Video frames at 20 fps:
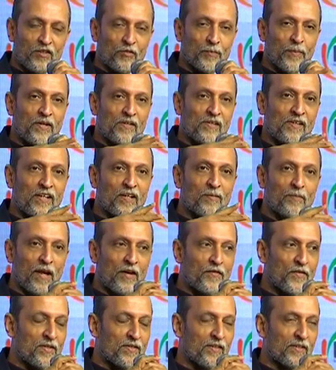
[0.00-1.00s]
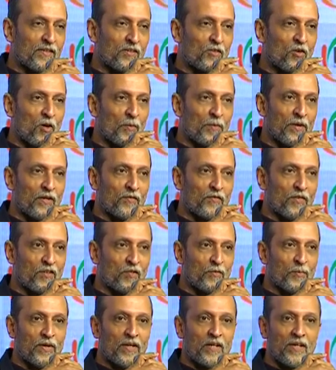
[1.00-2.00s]
especially in private sector corporate
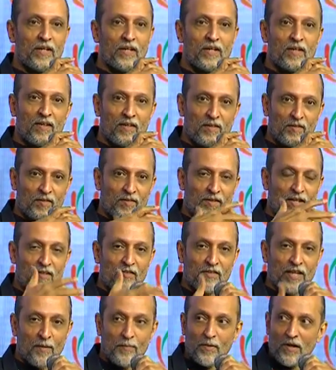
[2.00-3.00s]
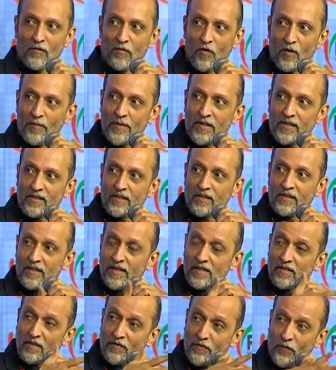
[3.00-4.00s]
investment, that is capital formation,
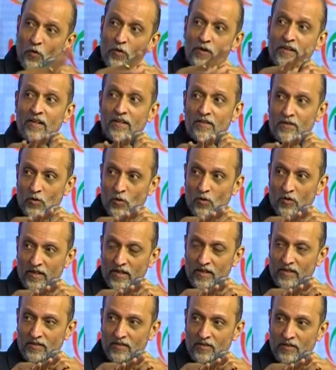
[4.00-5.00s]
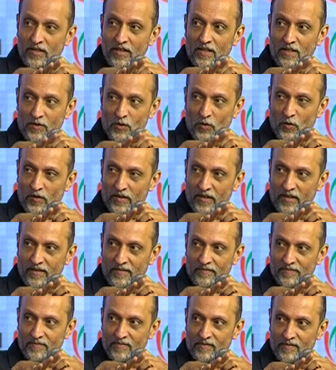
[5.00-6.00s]
is a four-year story, three-year story.
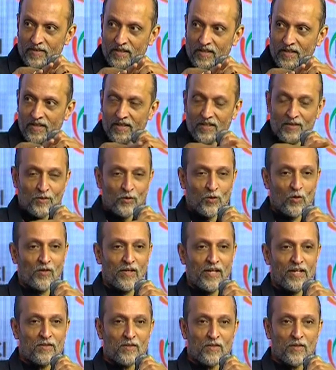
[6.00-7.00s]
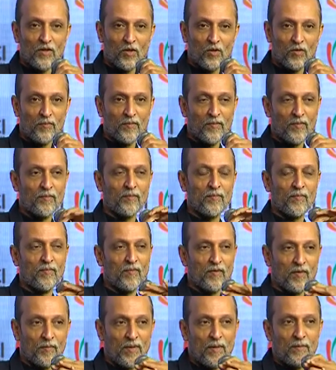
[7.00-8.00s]
So let's, you know,
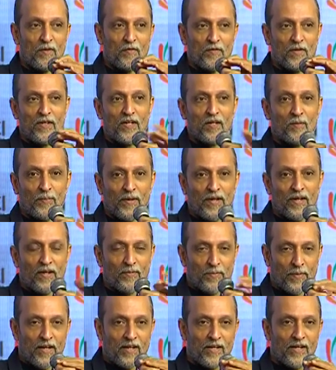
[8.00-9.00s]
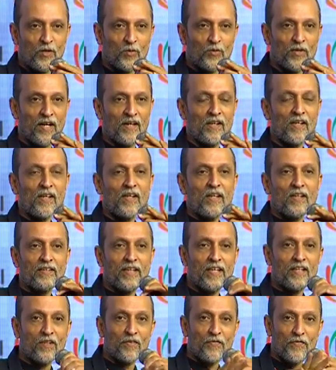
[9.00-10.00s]
maybe we didn't pay heed to that.
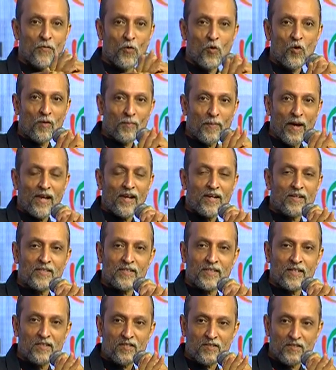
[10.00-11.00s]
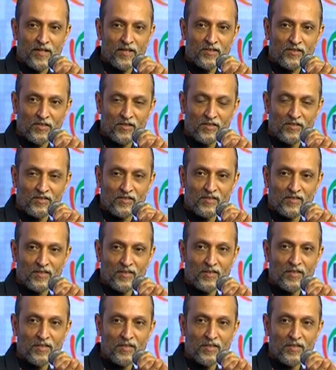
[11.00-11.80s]
Then the four balance sheet stresses,